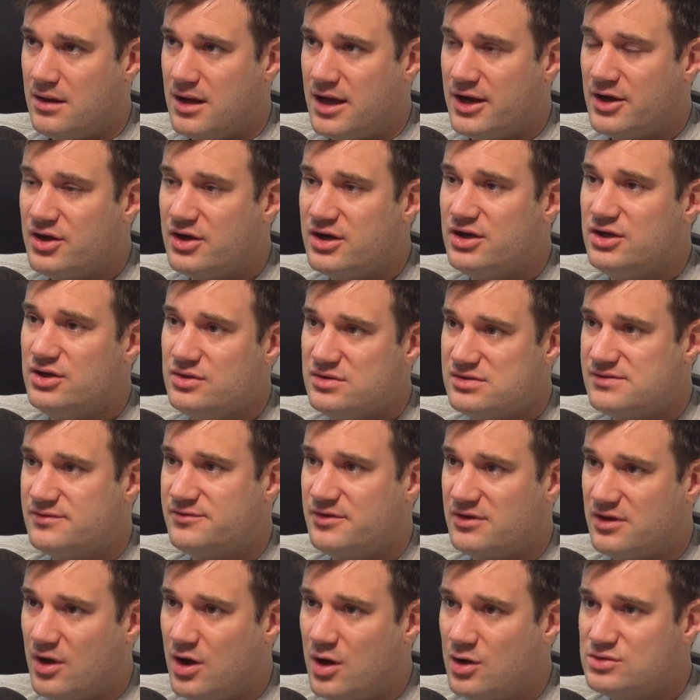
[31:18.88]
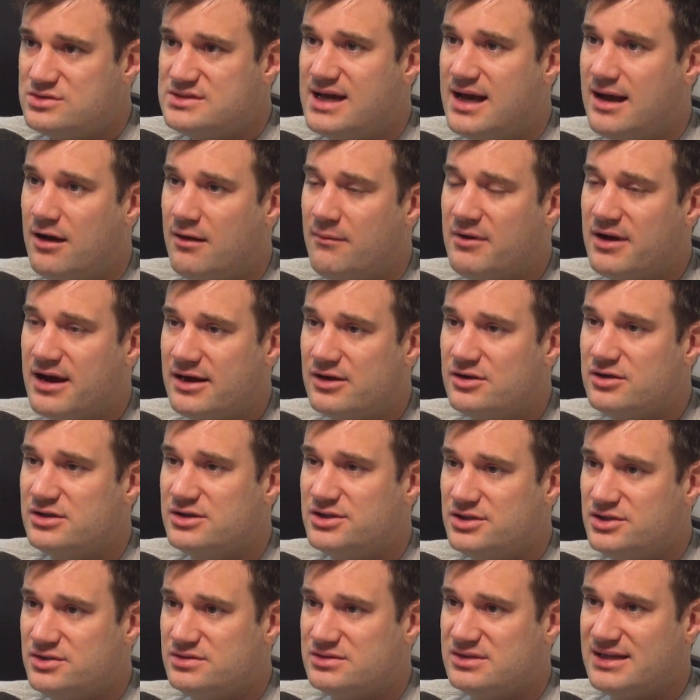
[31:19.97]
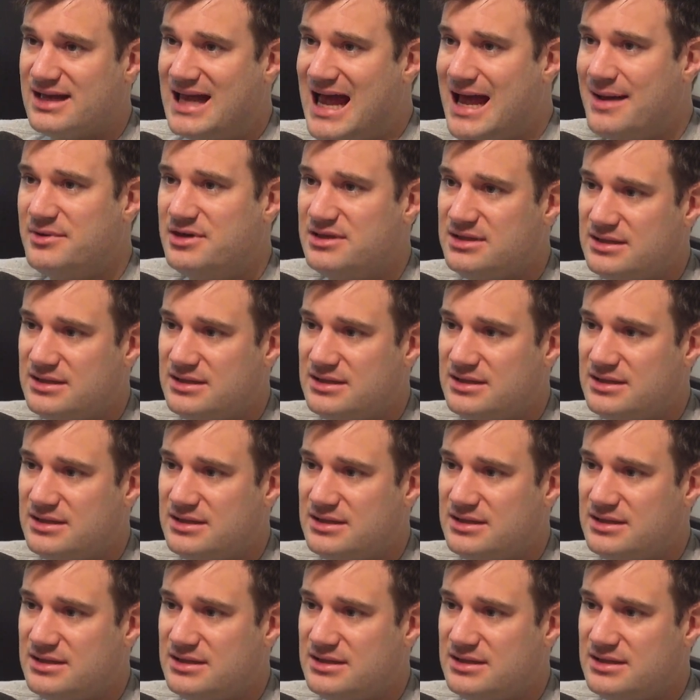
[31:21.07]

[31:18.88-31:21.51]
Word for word: I could have used for the hotel, but I couldn't use the cabbie.